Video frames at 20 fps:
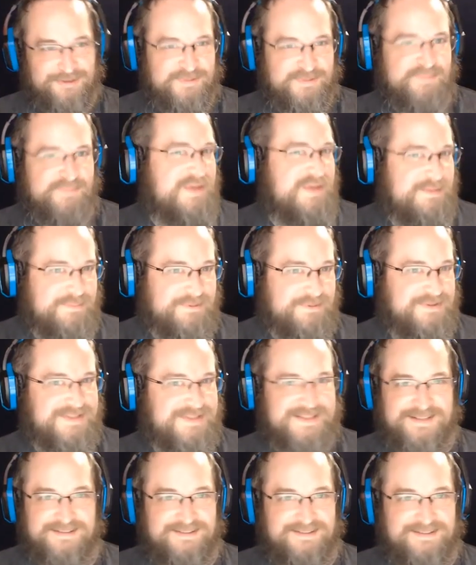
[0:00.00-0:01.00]
but people
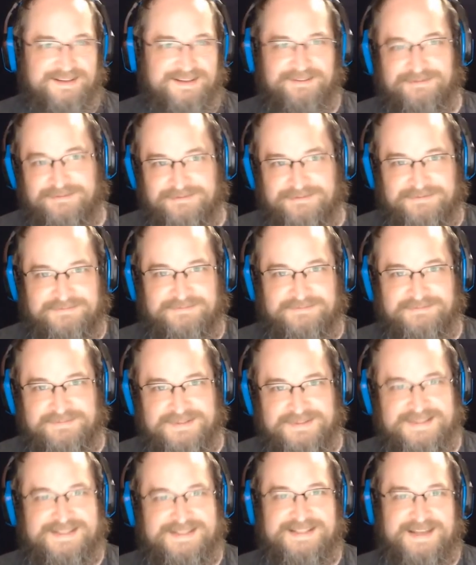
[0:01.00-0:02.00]
still live
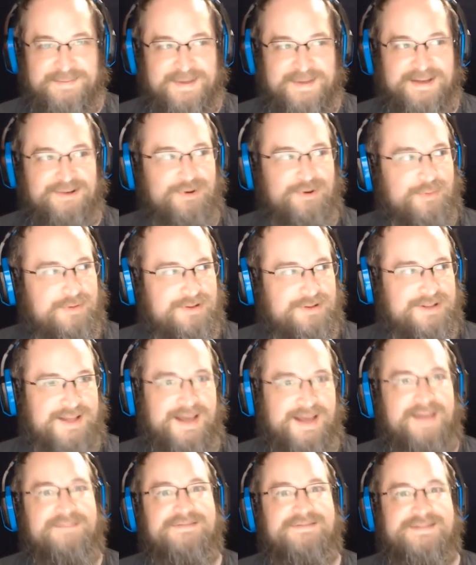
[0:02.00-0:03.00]
semi-normal
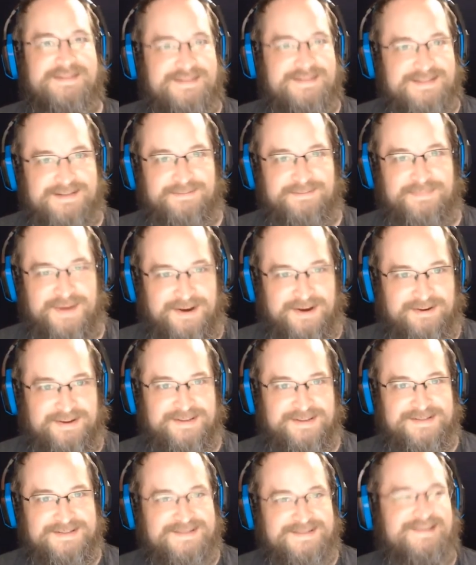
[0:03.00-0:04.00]
lives in some
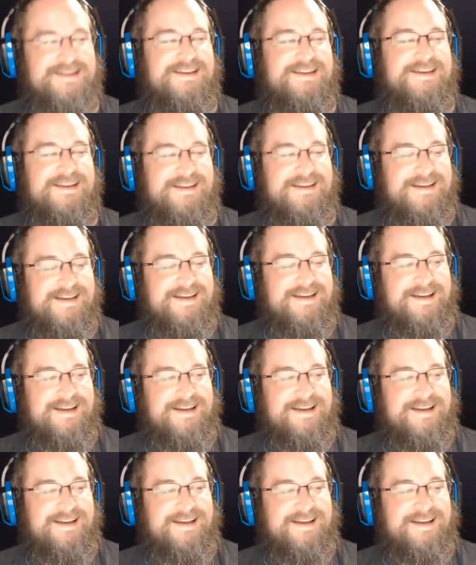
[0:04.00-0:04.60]
areas uh-huh.